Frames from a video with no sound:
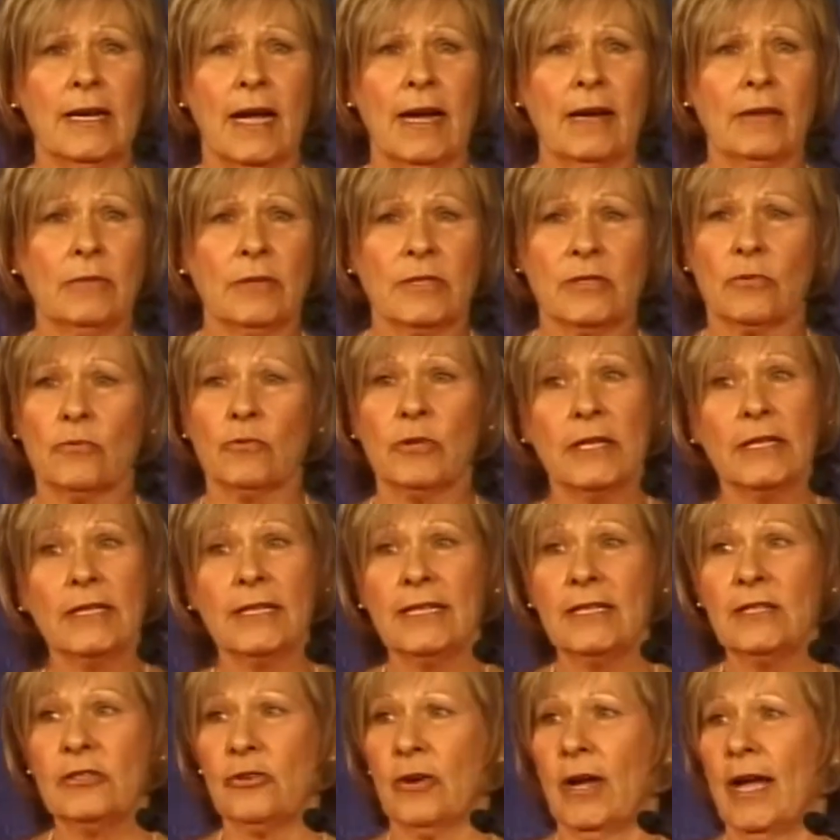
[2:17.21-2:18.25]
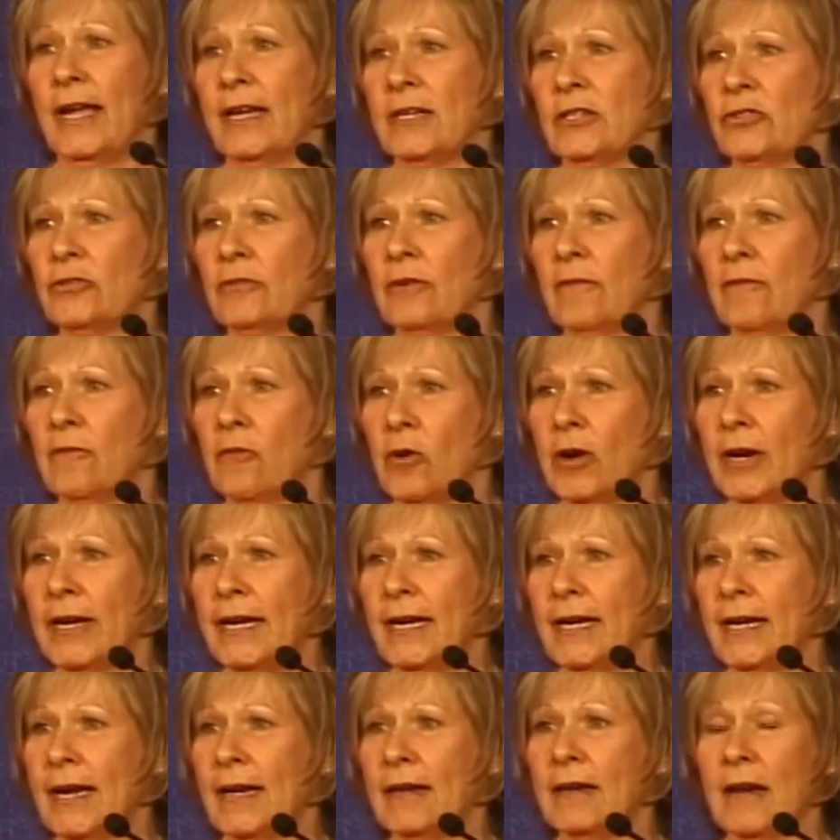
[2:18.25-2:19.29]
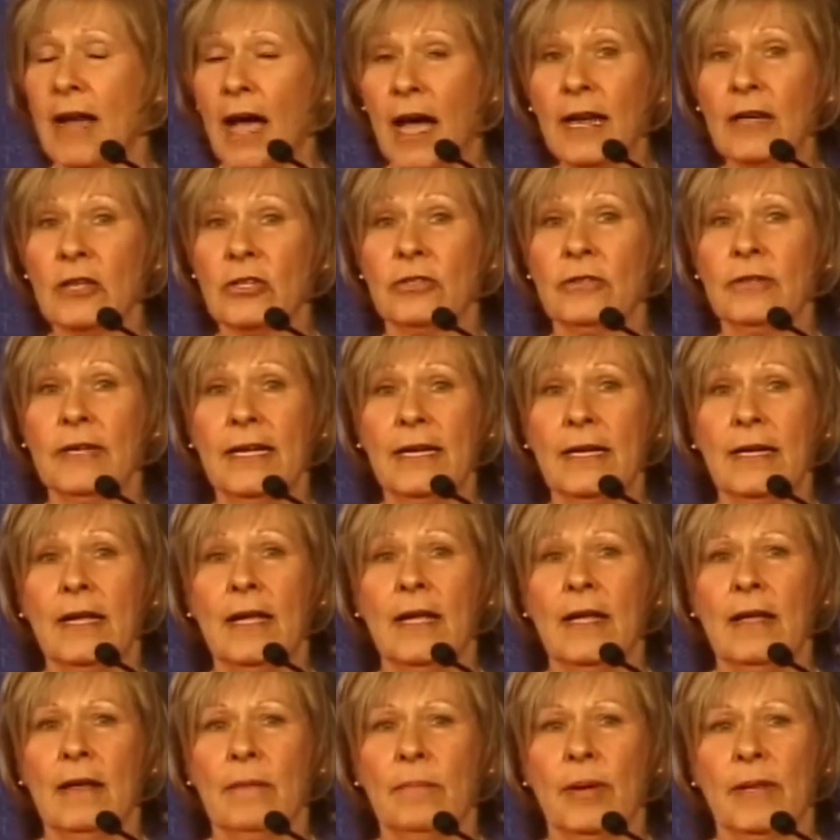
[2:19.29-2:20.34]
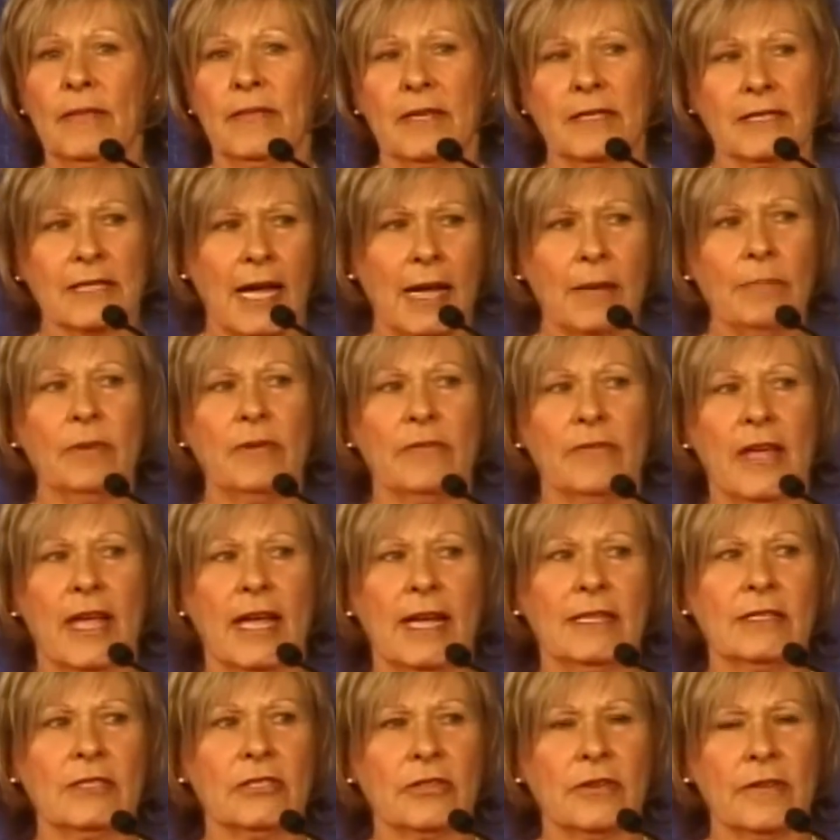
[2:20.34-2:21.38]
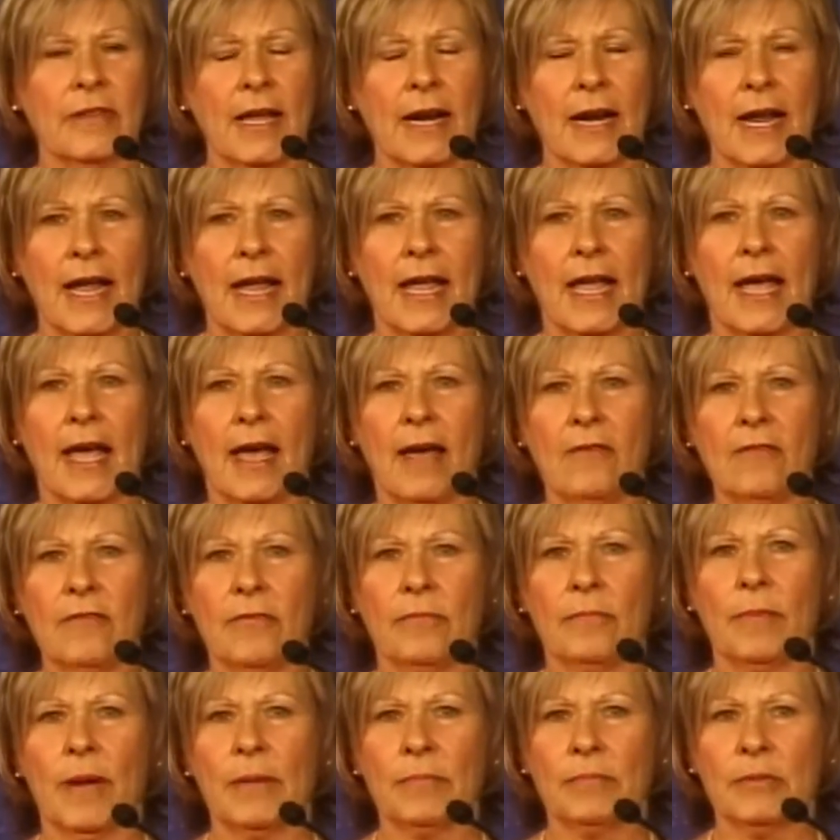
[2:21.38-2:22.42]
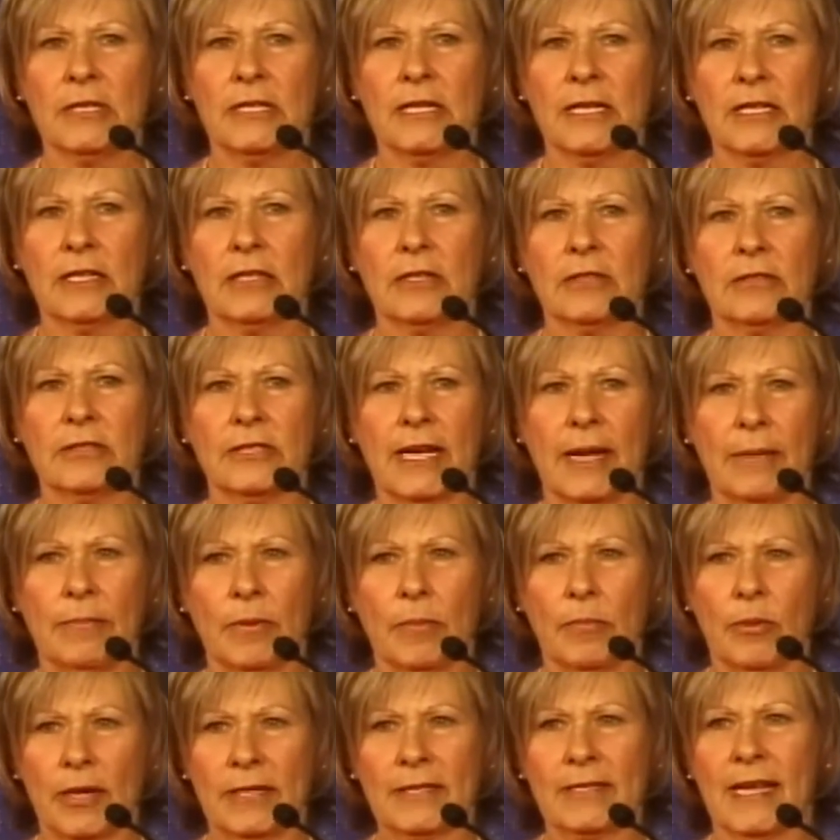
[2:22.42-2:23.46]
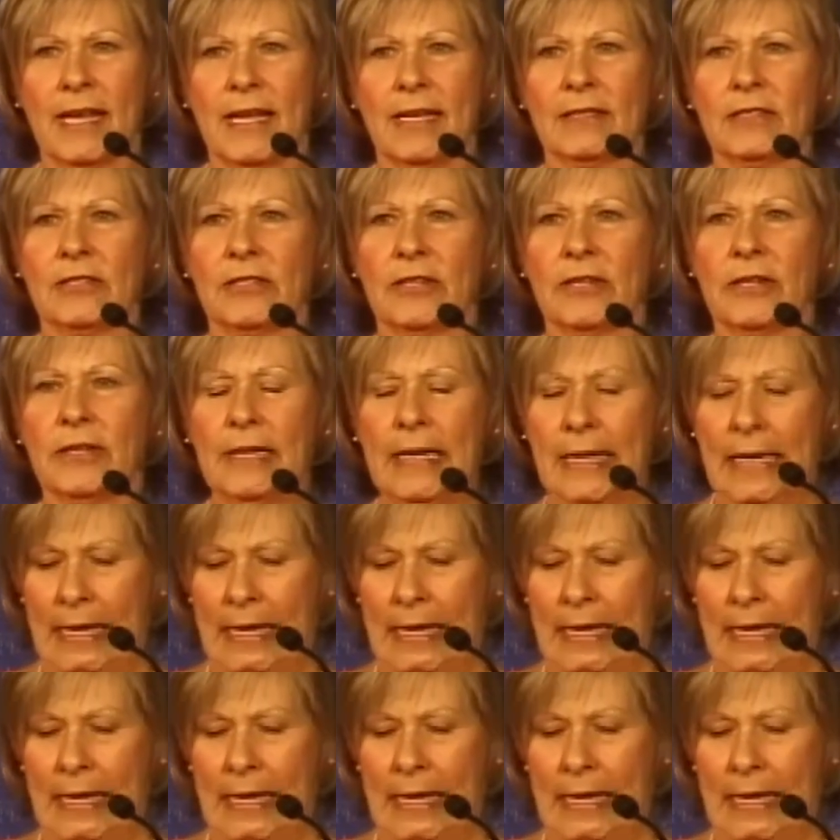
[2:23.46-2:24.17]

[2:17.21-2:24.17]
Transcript: I was really trying to avoid it and not do it, but the type of cancer that I have, my particular type of breast cancer,